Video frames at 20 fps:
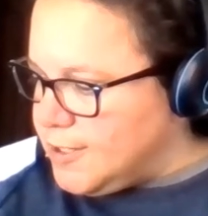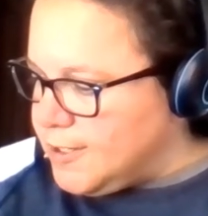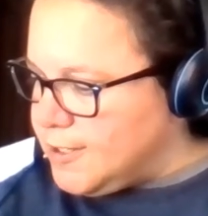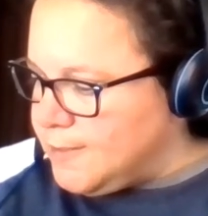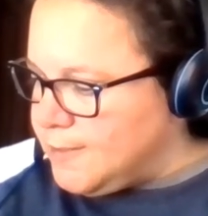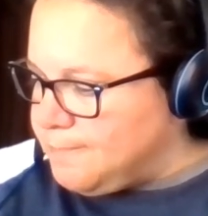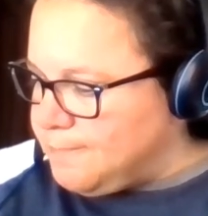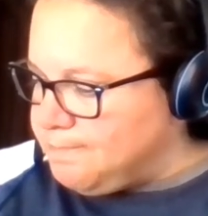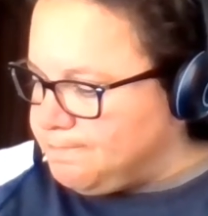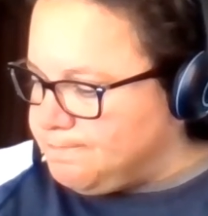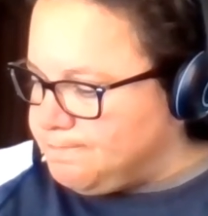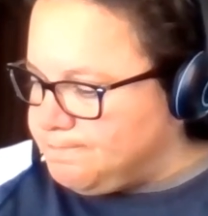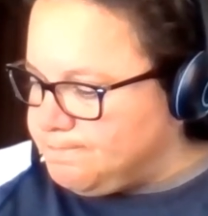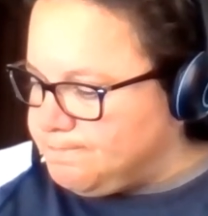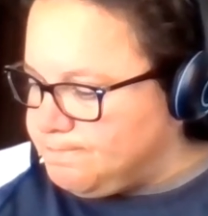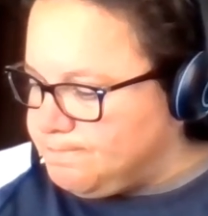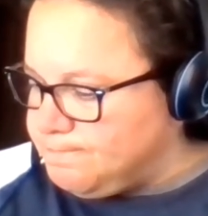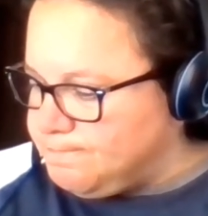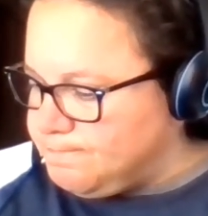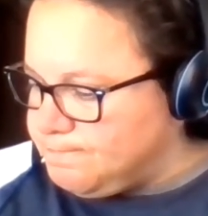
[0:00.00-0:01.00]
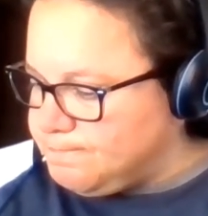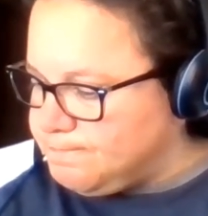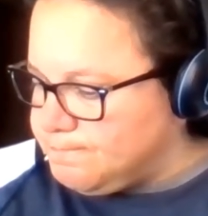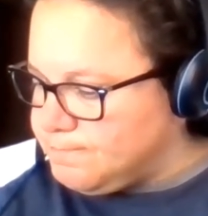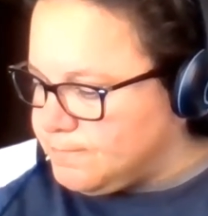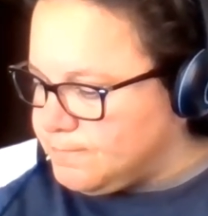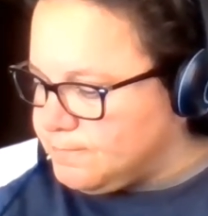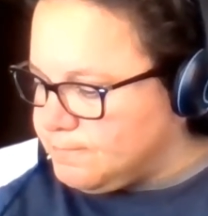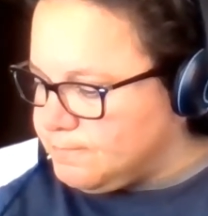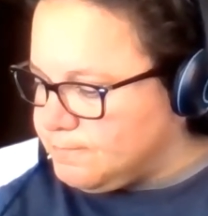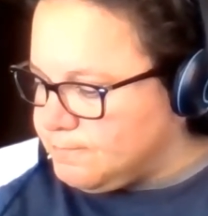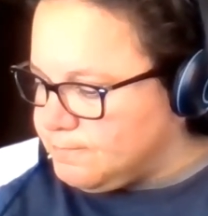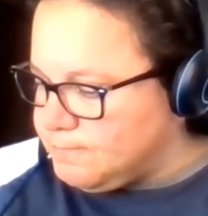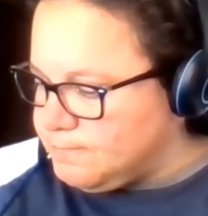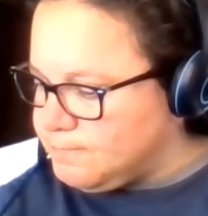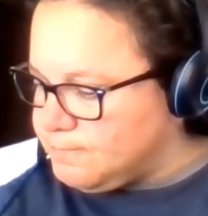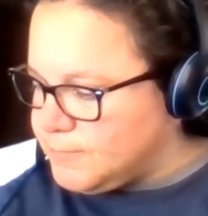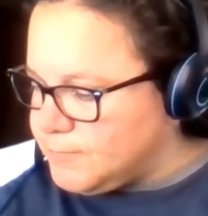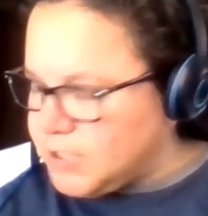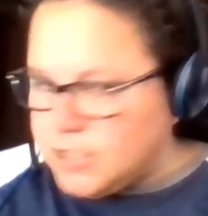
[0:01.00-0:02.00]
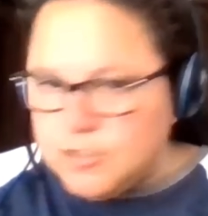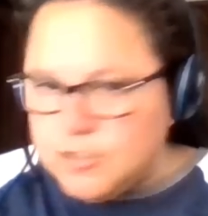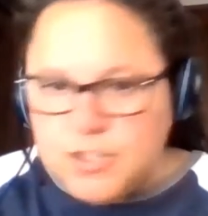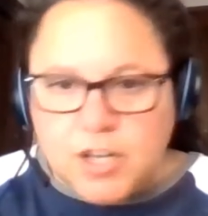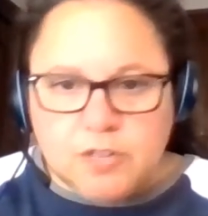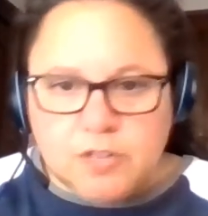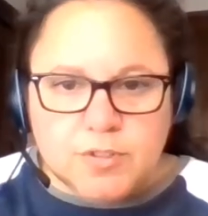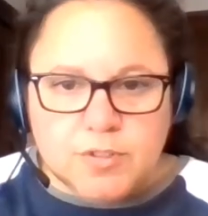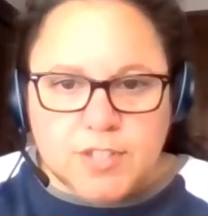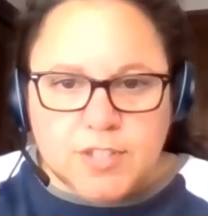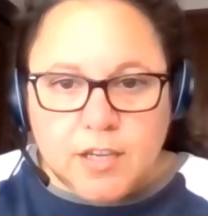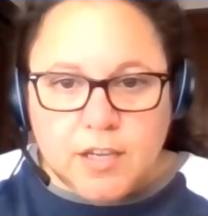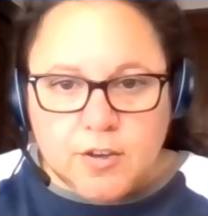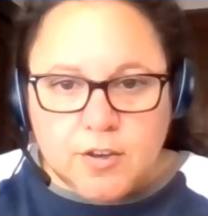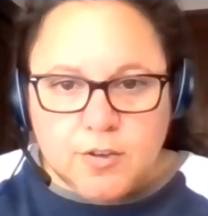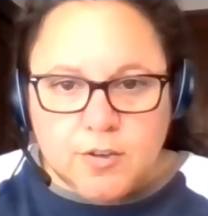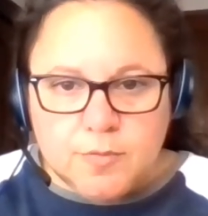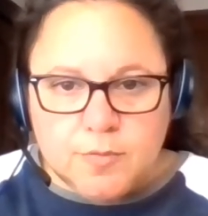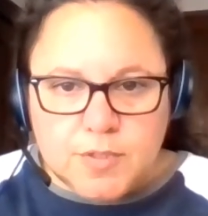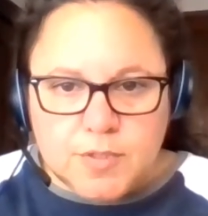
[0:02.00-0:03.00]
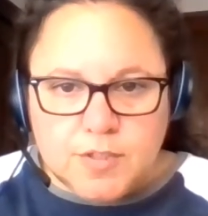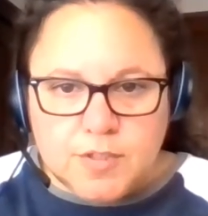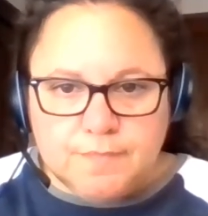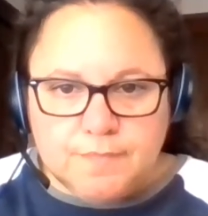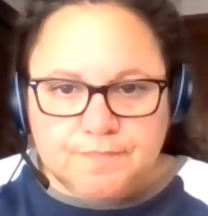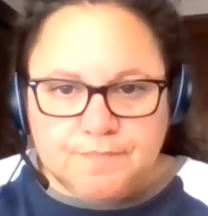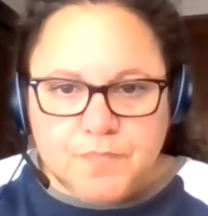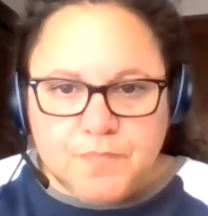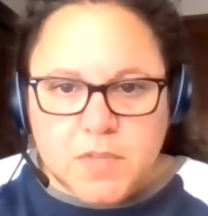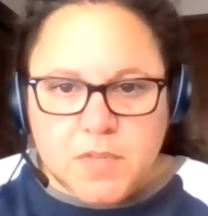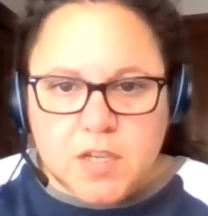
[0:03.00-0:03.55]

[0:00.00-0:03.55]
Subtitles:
um, general take homes.